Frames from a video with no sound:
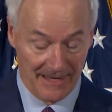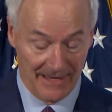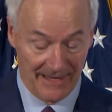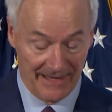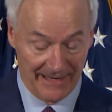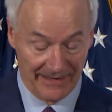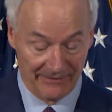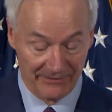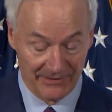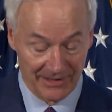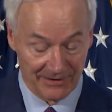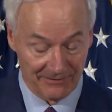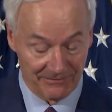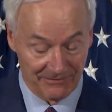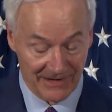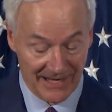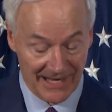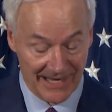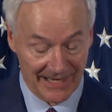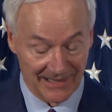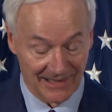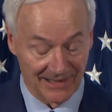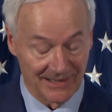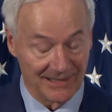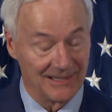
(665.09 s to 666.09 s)
And then
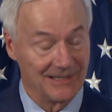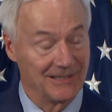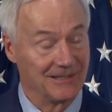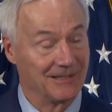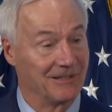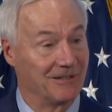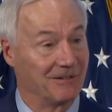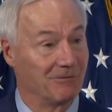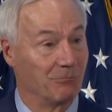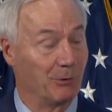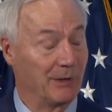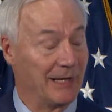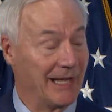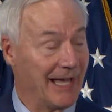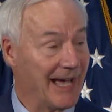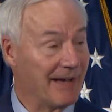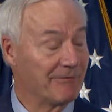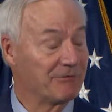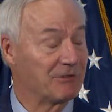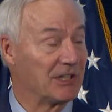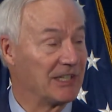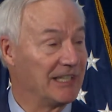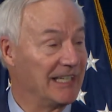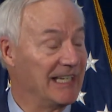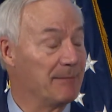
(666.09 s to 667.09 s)
finally, we have
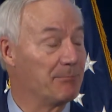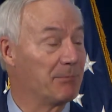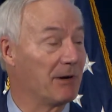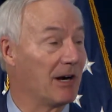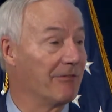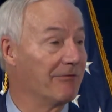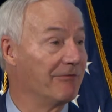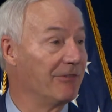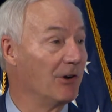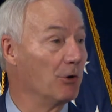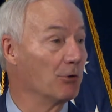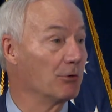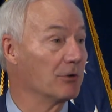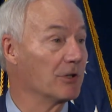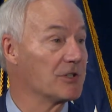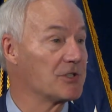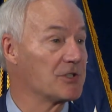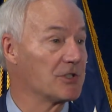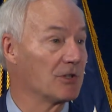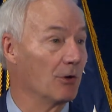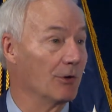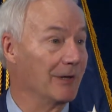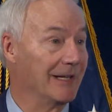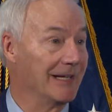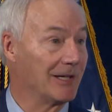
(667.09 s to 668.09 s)
to keep our focus
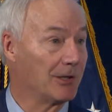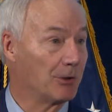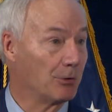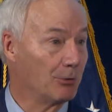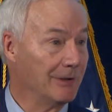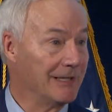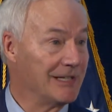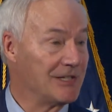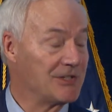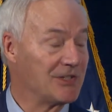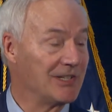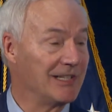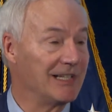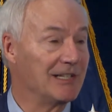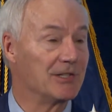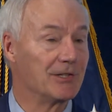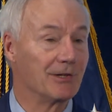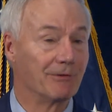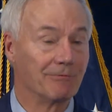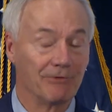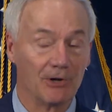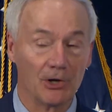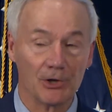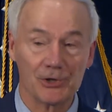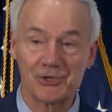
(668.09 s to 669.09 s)
on increasing
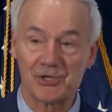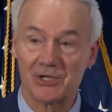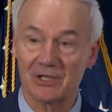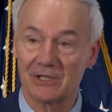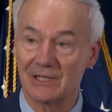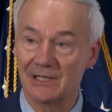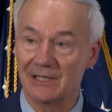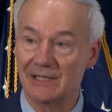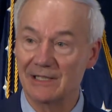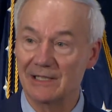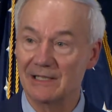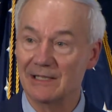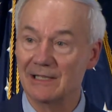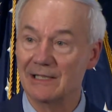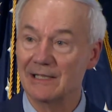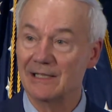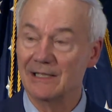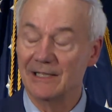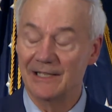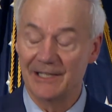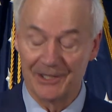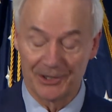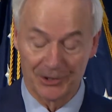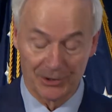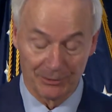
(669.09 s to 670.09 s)
diversity
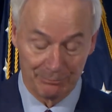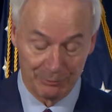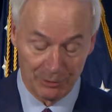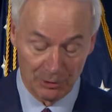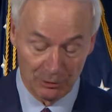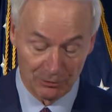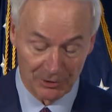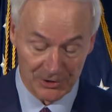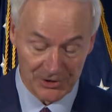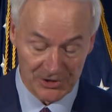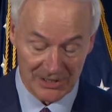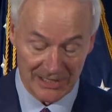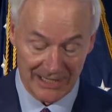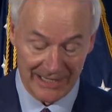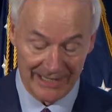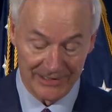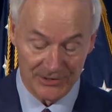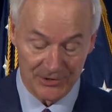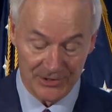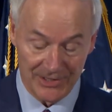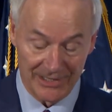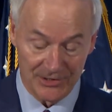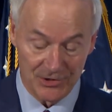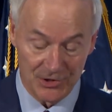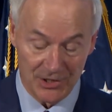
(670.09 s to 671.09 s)
in computer
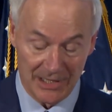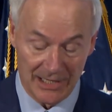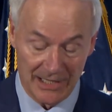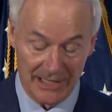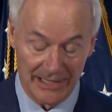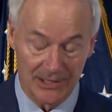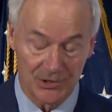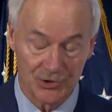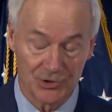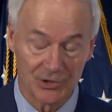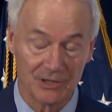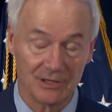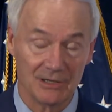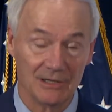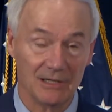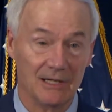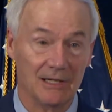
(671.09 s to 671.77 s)
science education,